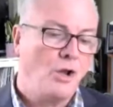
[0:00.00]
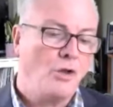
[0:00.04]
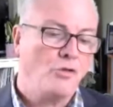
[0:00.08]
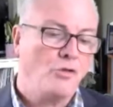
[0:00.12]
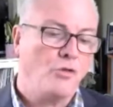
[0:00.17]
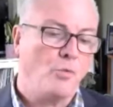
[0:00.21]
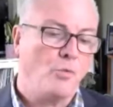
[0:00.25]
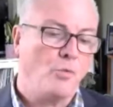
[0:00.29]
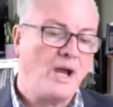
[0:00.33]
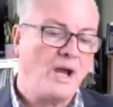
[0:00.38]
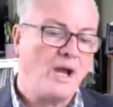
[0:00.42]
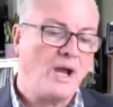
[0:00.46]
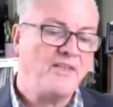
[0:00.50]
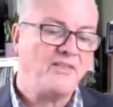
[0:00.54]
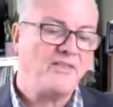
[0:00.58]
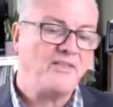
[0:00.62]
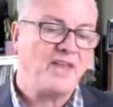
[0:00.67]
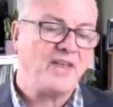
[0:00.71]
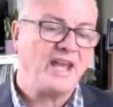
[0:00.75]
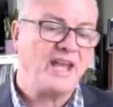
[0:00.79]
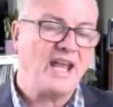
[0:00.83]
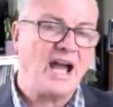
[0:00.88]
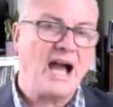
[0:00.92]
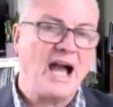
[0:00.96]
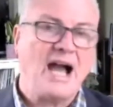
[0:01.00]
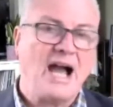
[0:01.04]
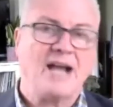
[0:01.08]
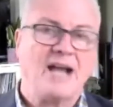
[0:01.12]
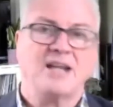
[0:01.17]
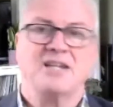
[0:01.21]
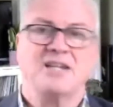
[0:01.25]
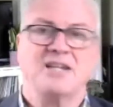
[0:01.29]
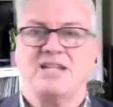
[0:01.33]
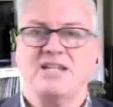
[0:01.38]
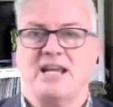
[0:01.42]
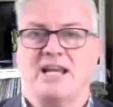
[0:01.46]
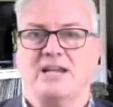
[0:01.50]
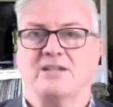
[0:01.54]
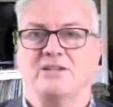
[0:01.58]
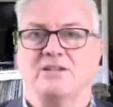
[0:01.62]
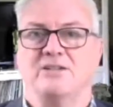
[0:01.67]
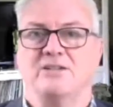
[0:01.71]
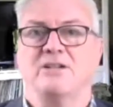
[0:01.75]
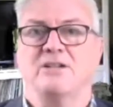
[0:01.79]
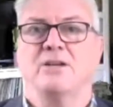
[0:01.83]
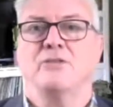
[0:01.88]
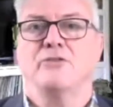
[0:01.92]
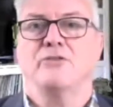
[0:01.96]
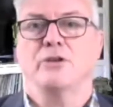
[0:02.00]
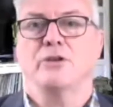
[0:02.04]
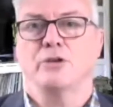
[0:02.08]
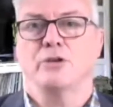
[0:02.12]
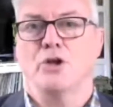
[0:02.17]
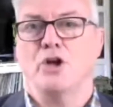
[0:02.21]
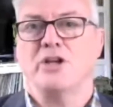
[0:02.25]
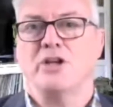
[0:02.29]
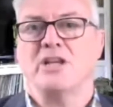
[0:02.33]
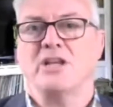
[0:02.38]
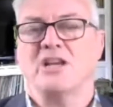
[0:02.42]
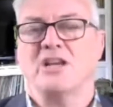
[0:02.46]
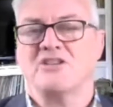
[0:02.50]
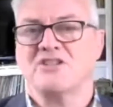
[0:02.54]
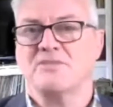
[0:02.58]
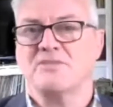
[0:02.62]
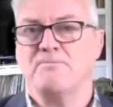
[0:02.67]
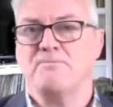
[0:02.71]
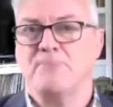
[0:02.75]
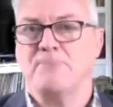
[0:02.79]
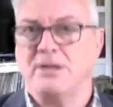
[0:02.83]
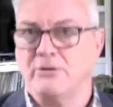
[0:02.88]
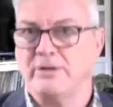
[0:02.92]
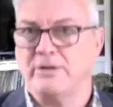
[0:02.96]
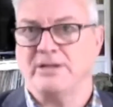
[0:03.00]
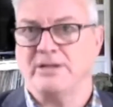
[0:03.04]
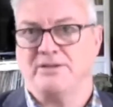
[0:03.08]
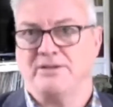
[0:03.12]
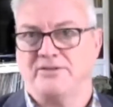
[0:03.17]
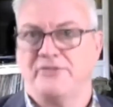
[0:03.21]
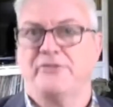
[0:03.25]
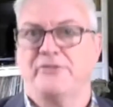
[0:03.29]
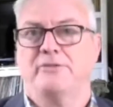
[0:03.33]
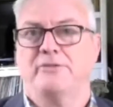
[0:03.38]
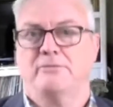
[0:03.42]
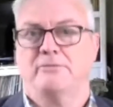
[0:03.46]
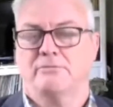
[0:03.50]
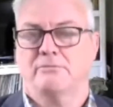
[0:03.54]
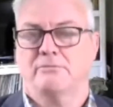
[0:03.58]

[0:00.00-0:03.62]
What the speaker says: the way that they architected the learning experience